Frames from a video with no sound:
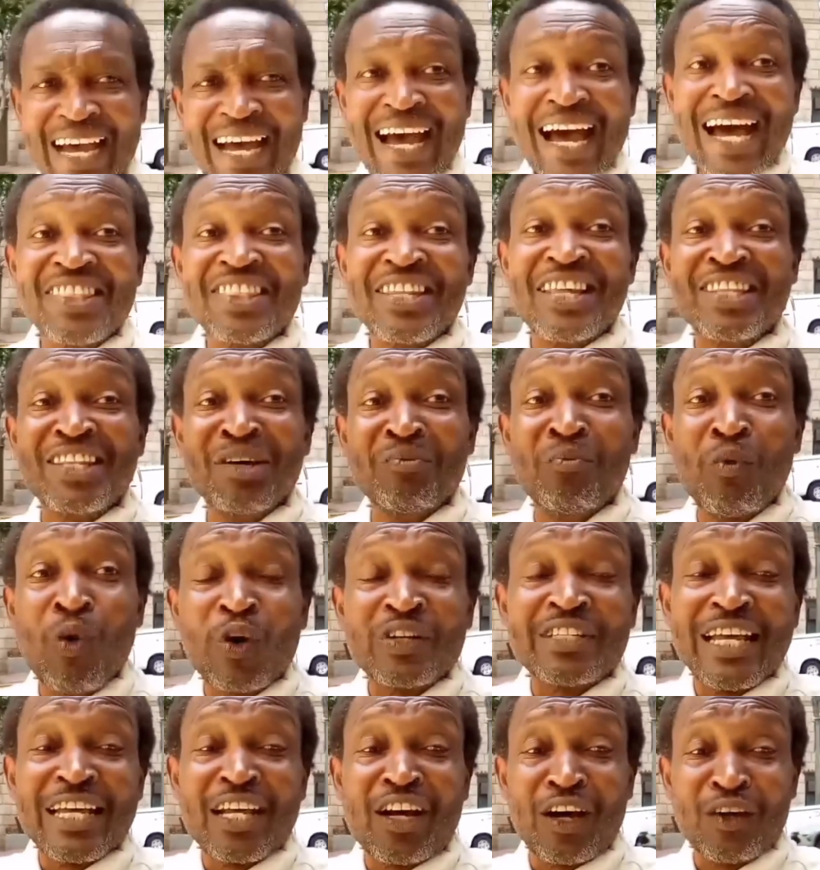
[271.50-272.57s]
And then the most
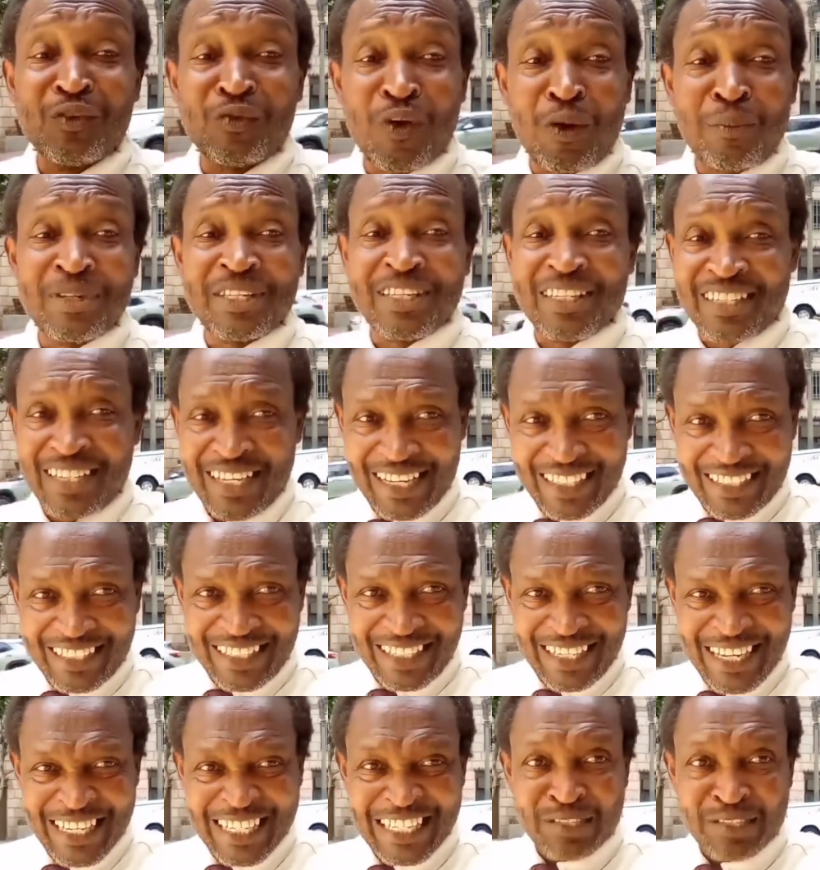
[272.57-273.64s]
I confirm it is, yes,
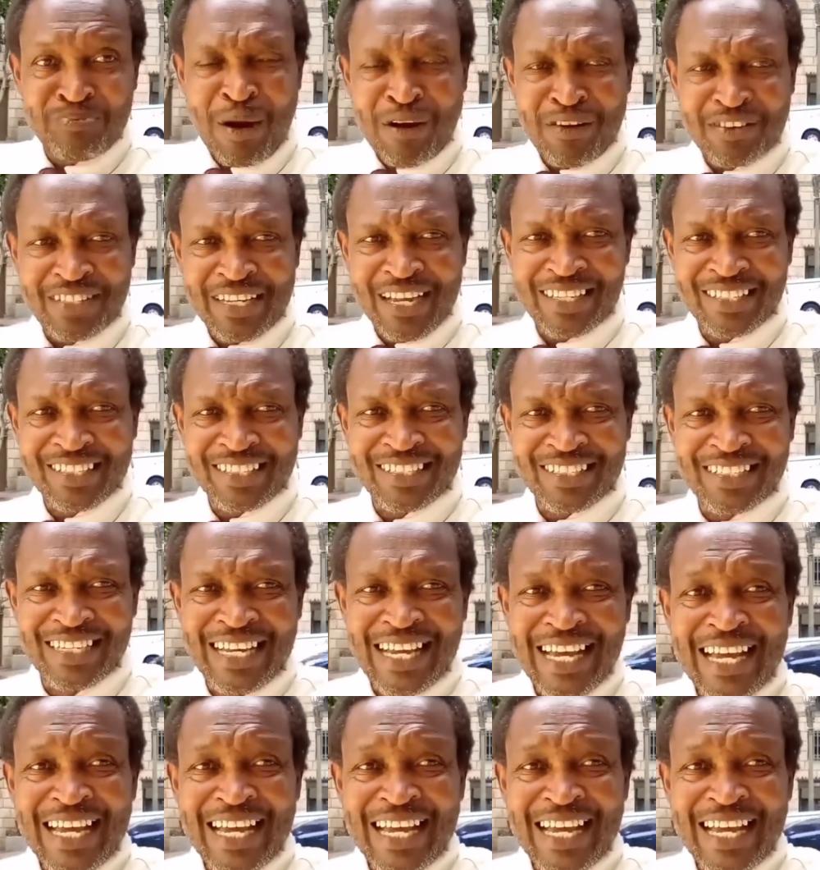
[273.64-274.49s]
it is parasites.